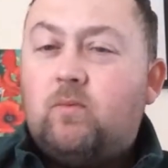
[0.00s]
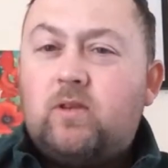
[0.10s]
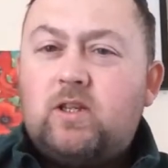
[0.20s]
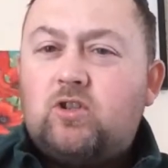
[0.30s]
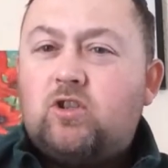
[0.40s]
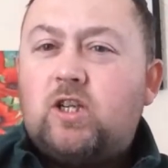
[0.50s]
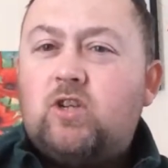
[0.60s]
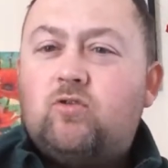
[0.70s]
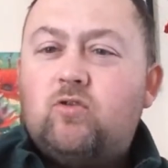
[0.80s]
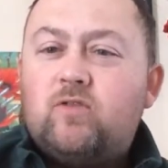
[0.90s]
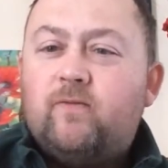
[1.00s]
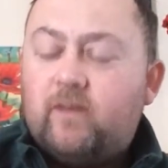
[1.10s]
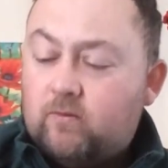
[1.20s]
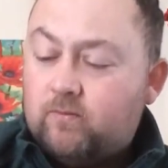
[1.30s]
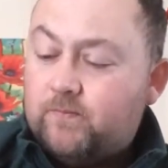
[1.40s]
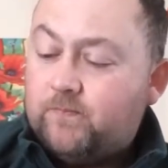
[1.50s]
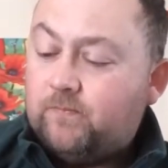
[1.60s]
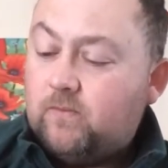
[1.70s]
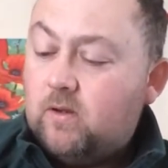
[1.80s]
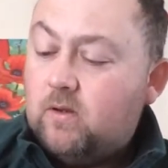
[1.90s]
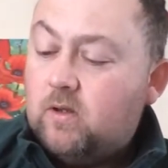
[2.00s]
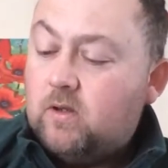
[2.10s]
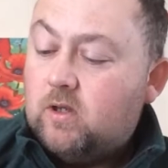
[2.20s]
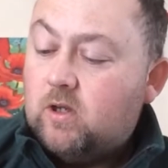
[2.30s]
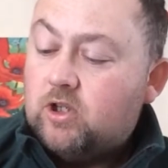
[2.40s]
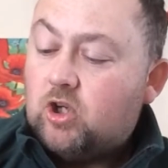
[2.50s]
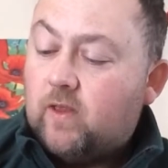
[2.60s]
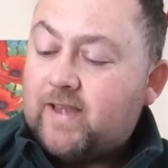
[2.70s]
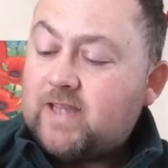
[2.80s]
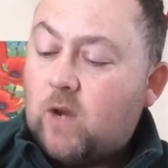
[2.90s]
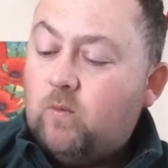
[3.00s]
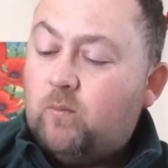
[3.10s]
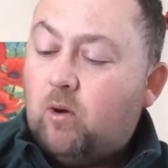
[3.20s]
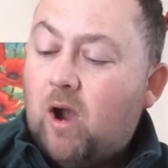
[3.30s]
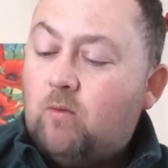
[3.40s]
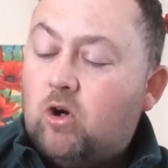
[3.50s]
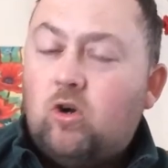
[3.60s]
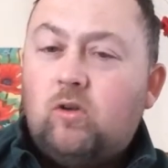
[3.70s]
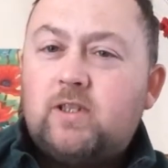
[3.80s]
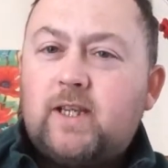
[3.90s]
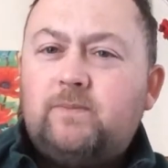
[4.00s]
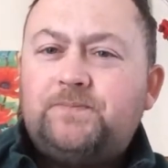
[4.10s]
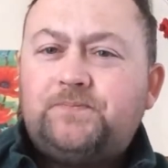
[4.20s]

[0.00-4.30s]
but this is just an introduction for now. So that's how we put our holes in.